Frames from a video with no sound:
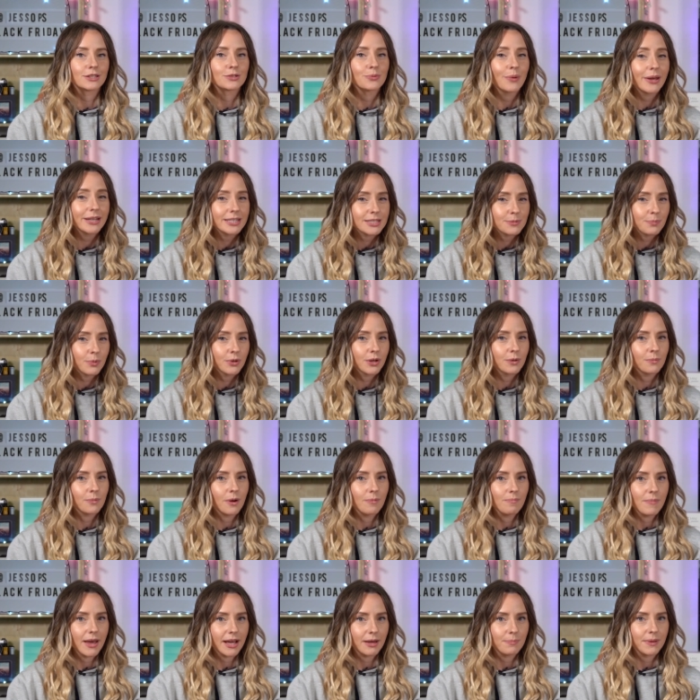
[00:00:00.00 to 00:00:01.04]
20.1
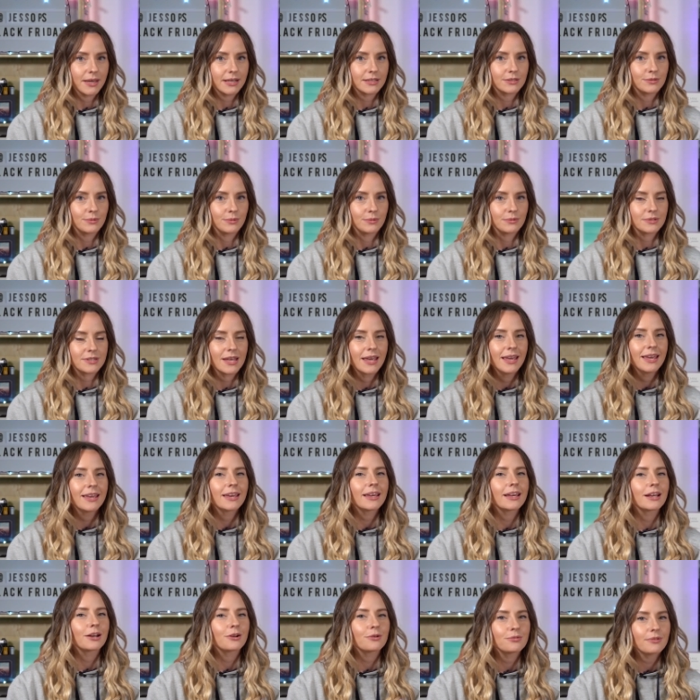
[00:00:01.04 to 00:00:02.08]
megapixels,
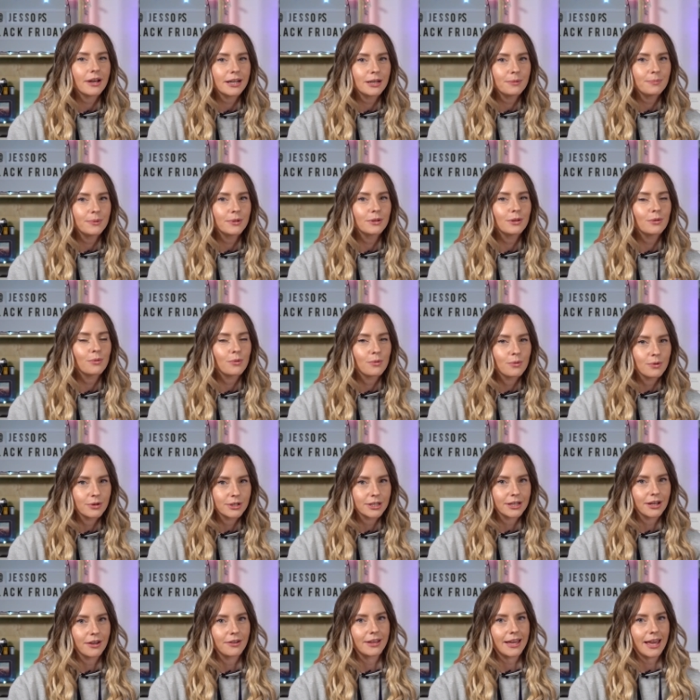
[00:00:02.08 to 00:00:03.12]
incredible
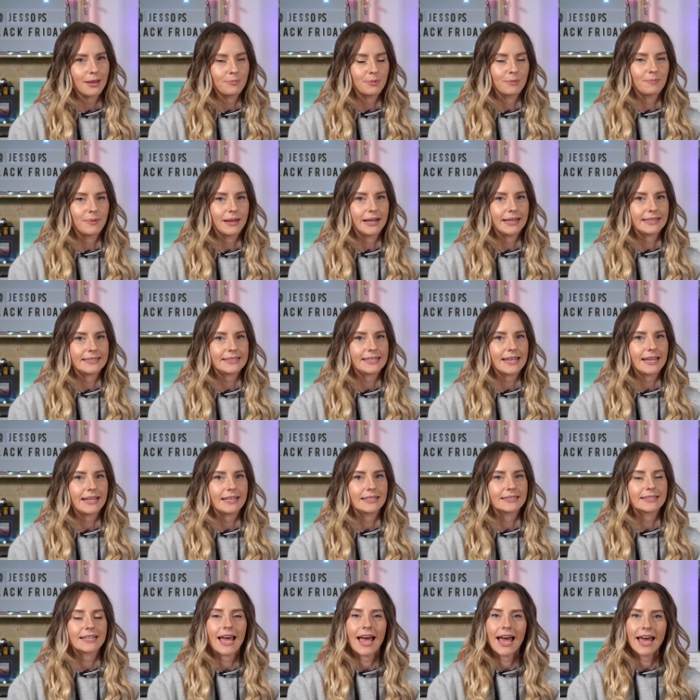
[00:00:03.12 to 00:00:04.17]
audio
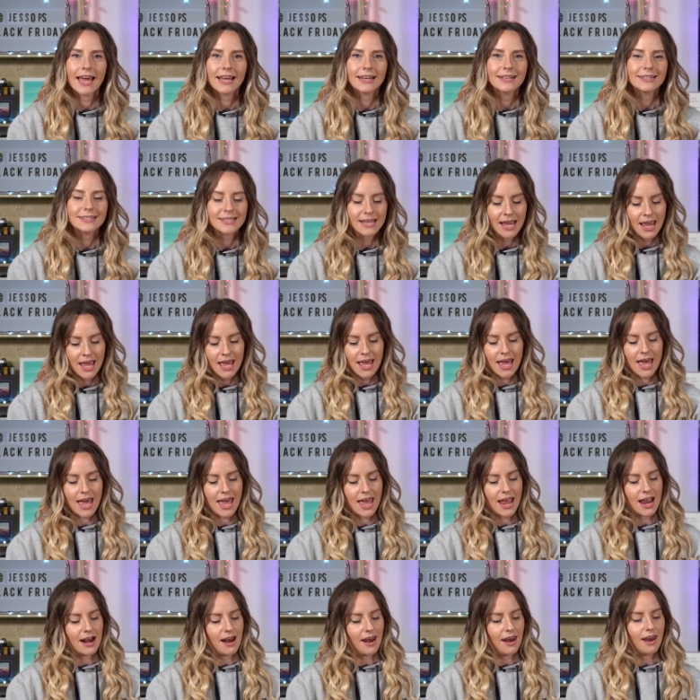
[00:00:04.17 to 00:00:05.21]
capabilities, and
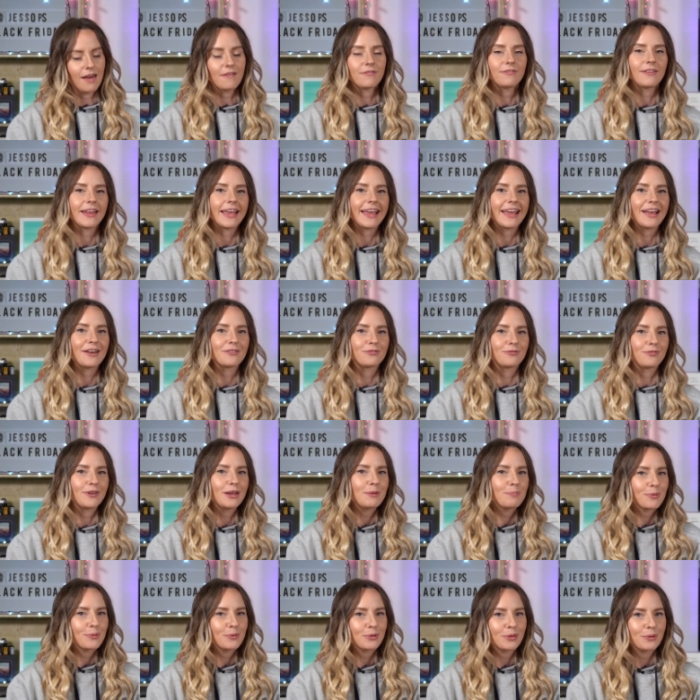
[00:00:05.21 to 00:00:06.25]
a lovely
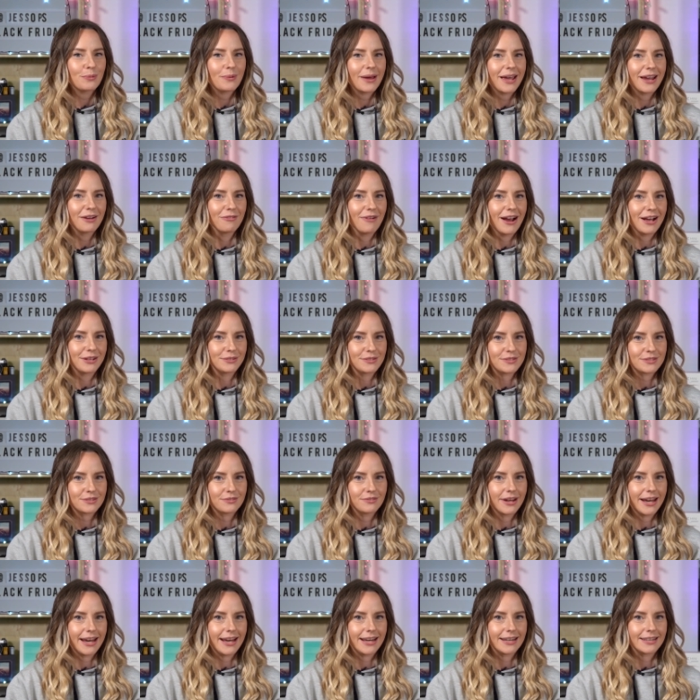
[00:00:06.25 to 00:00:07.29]
flip all the way around
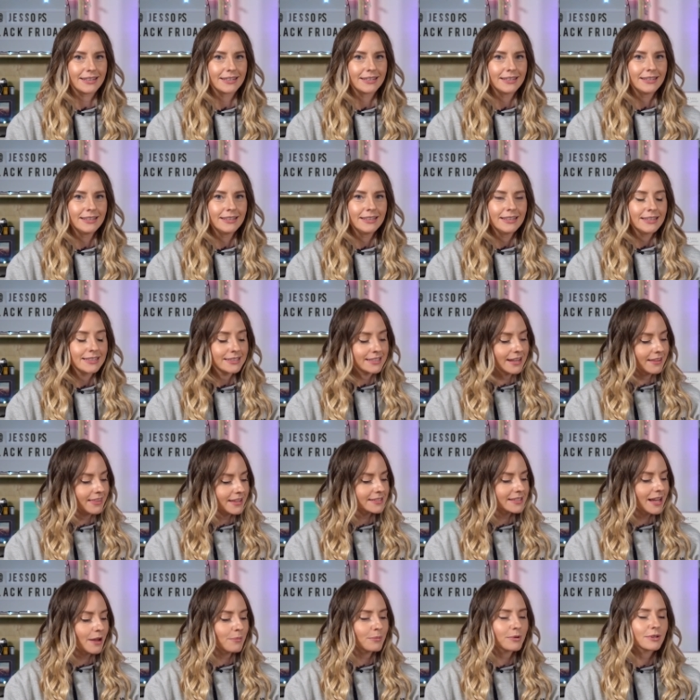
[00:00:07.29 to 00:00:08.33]
screen. Now,
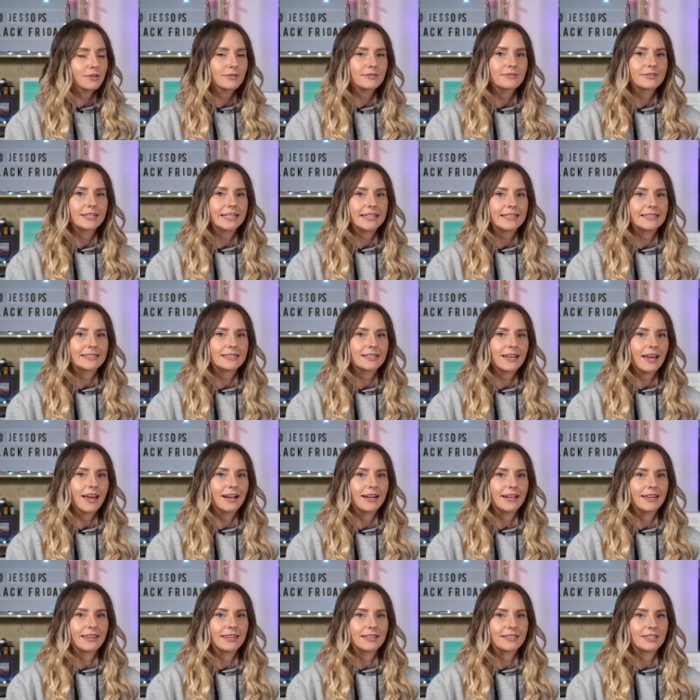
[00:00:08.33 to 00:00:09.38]
this camera was released
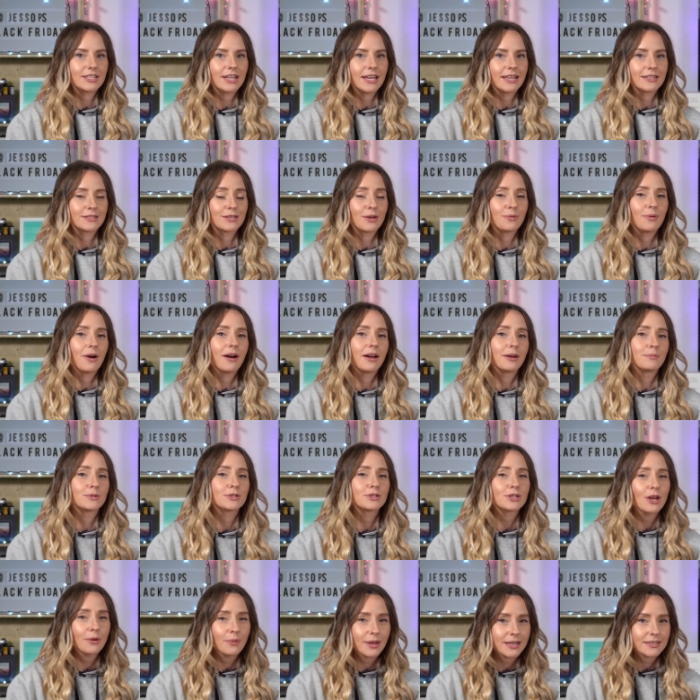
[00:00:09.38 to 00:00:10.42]
earlier this year, so I'm
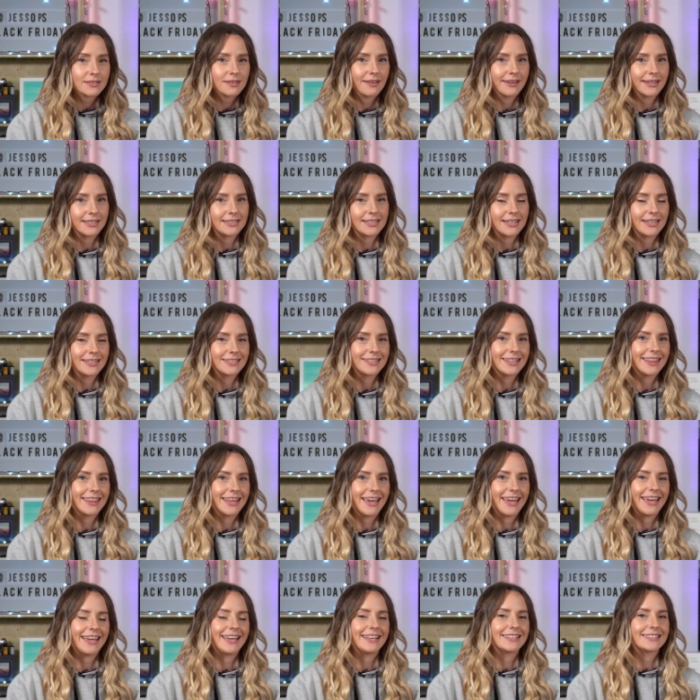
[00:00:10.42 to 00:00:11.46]
so excited
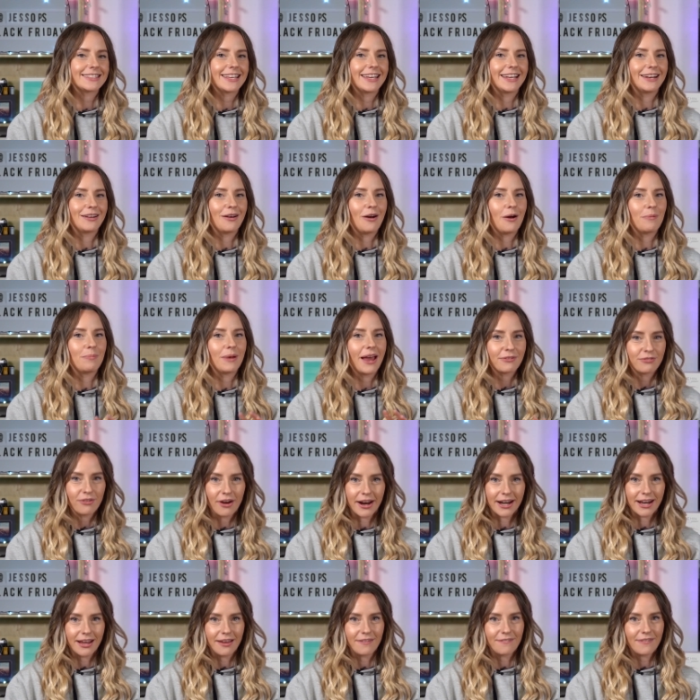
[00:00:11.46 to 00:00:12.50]
that it's in our Black
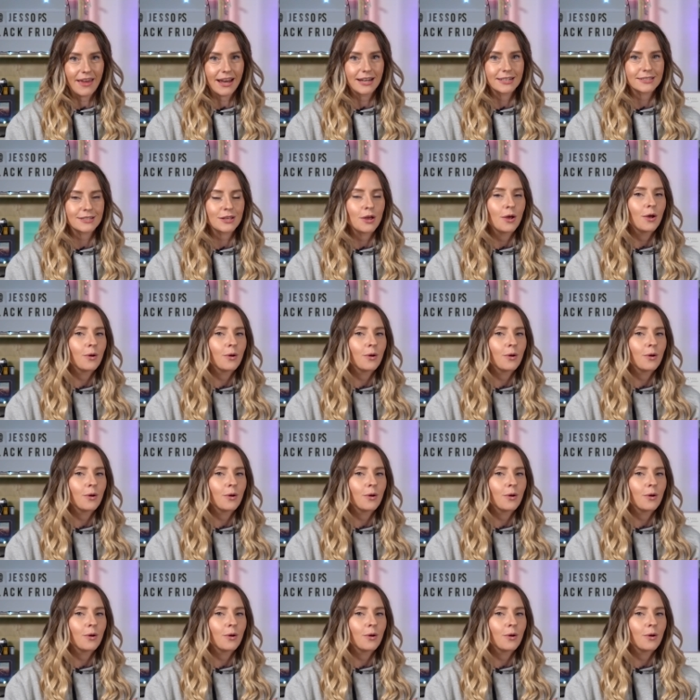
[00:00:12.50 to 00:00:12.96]
Friday event